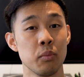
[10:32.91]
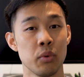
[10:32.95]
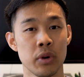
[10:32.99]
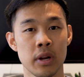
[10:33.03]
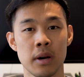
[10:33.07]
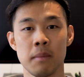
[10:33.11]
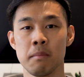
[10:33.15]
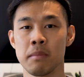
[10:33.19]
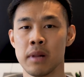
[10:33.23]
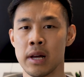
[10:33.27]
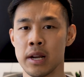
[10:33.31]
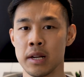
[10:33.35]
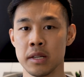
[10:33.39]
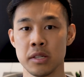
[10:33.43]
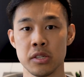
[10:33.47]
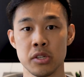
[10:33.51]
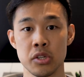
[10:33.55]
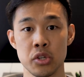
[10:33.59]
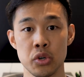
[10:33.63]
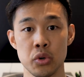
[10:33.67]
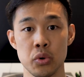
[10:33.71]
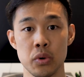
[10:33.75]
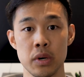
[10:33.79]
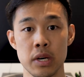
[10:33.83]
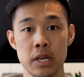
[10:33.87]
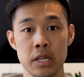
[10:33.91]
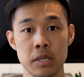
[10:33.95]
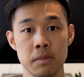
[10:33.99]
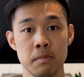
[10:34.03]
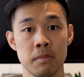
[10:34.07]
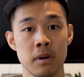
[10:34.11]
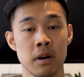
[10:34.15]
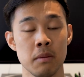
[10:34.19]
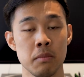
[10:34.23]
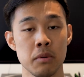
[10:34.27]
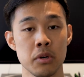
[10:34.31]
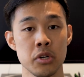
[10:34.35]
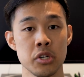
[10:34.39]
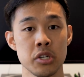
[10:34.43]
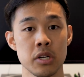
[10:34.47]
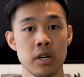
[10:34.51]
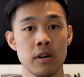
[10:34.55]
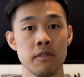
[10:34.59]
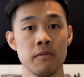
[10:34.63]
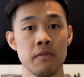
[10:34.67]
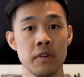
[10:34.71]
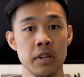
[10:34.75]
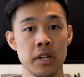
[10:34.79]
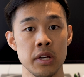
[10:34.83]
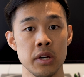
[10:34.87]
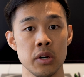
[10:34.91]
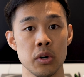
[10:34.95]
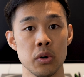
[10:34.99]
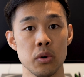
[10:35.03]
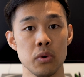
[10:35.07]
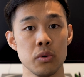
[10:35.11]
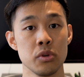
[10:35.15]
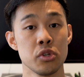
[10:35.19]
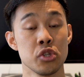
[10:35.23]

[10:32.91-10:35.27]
what I'm planning to do is publish a video